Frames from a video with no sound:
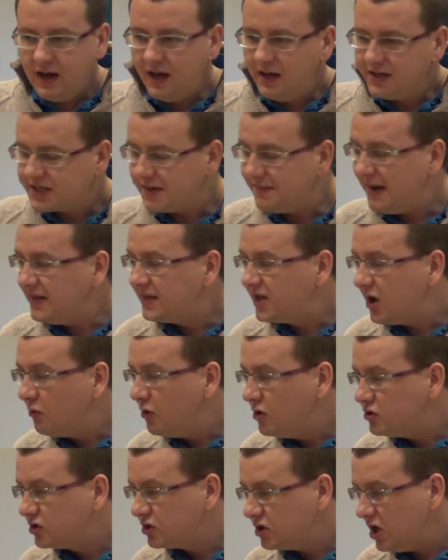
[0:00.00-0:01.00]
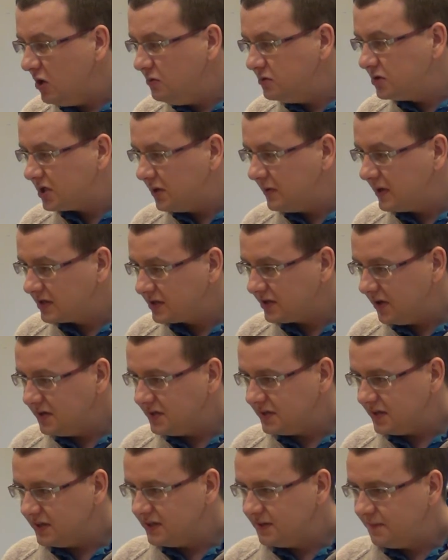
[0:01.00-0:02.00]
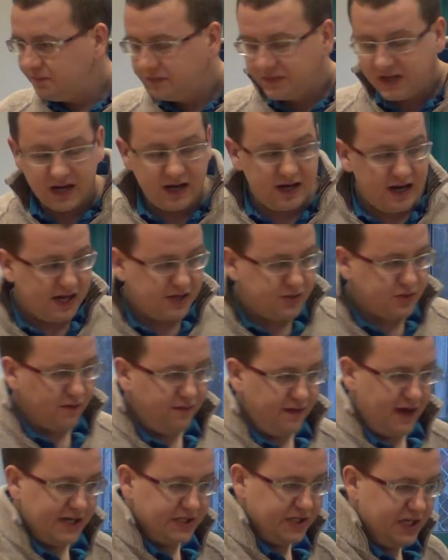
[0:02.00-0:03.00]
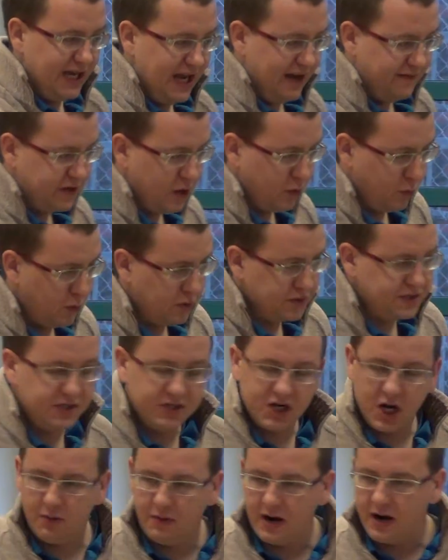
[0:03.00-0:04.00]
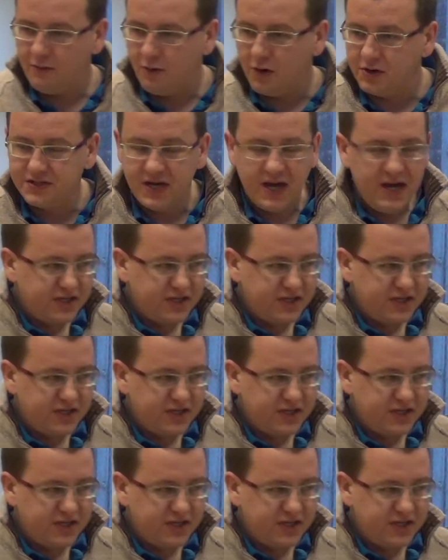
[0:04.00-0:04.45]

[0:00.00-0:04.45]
Samantha was so excited that in actual fact she left her water jar where it was.